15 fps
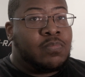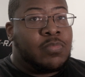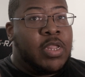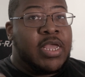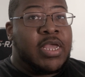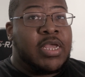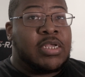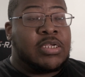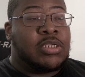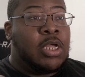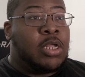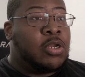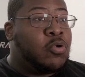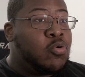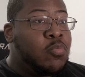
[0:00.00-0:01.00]
is a
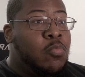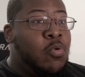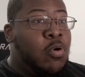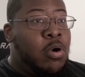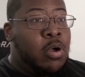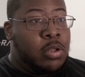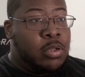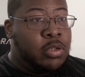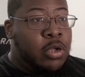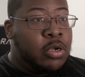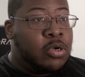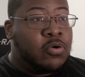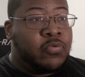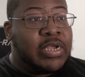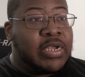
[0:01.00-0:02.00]
little more
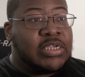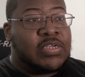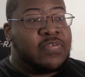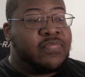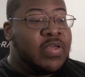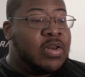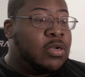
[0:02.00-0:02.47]
aggressive and a